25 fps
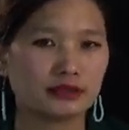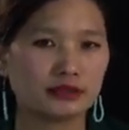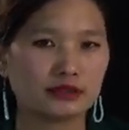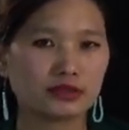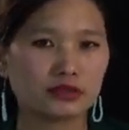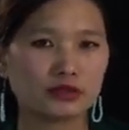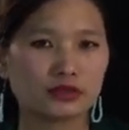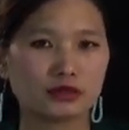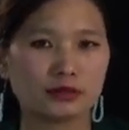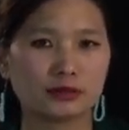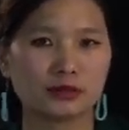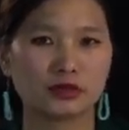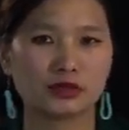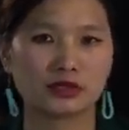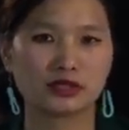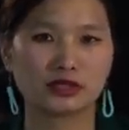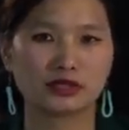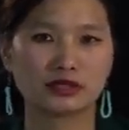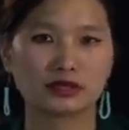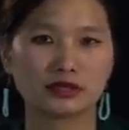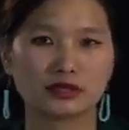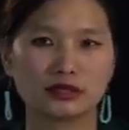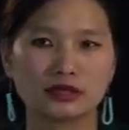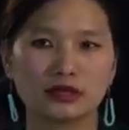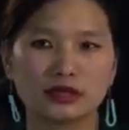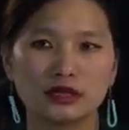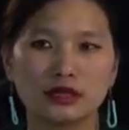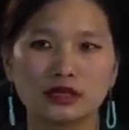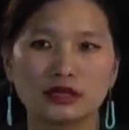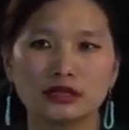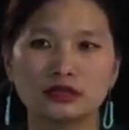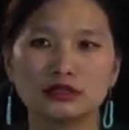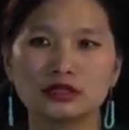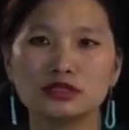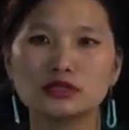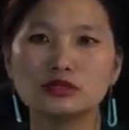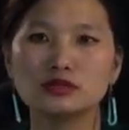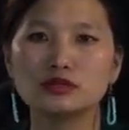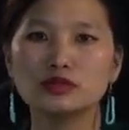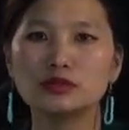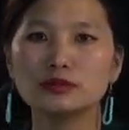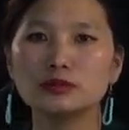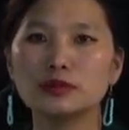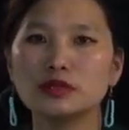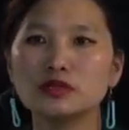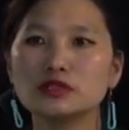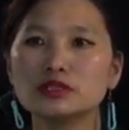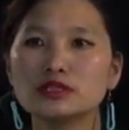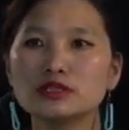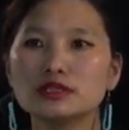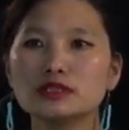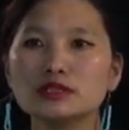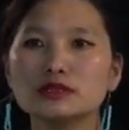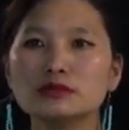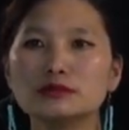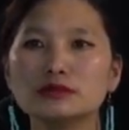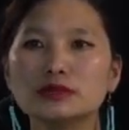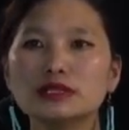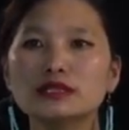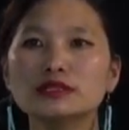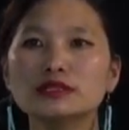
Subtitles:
distribution. Distribution